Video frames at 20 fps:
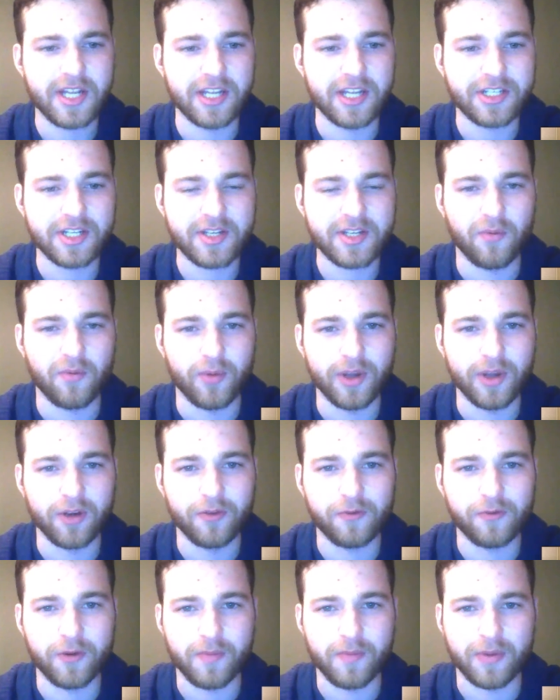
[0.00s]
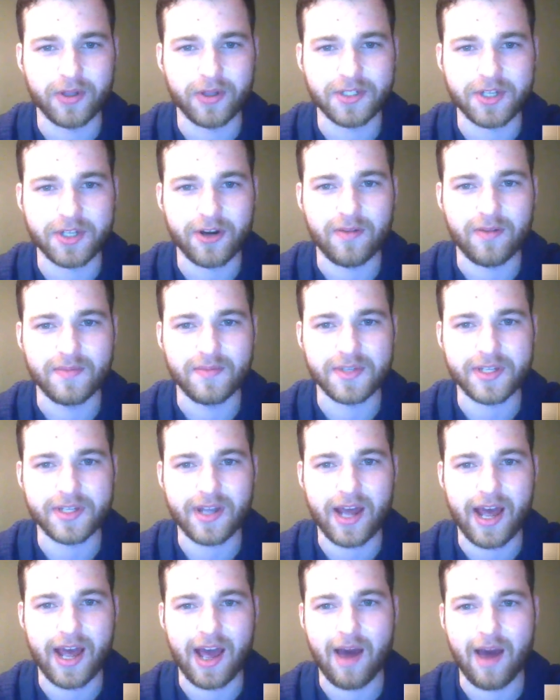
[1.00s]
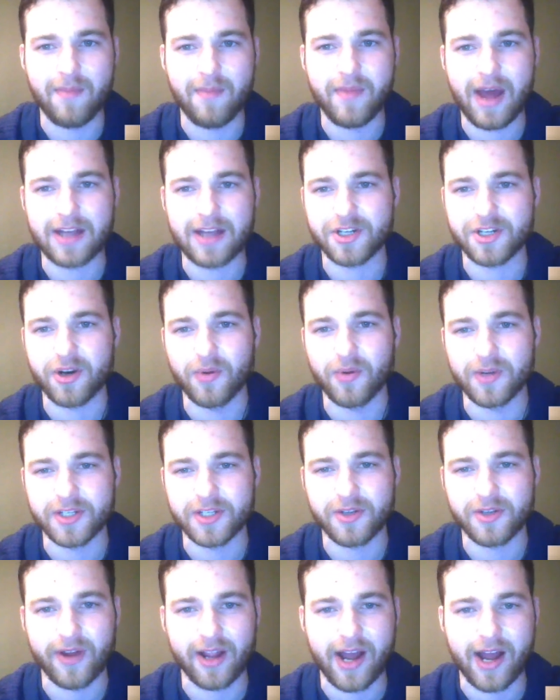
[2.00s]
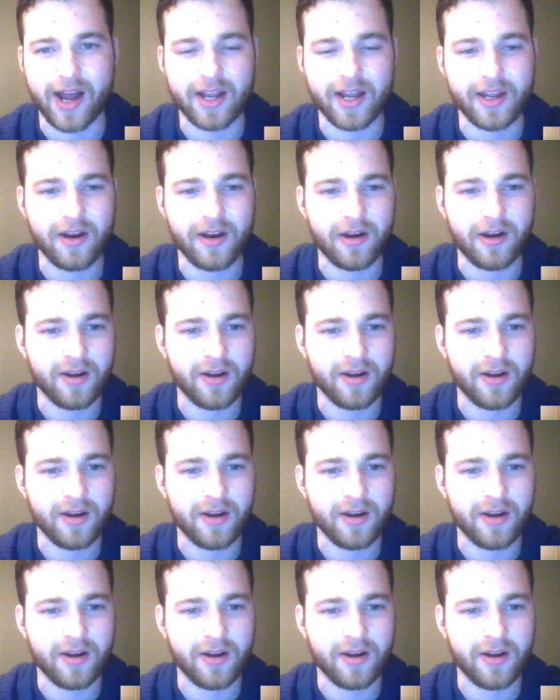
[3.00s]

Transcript: in real football terms, I'm not sure what's going on here.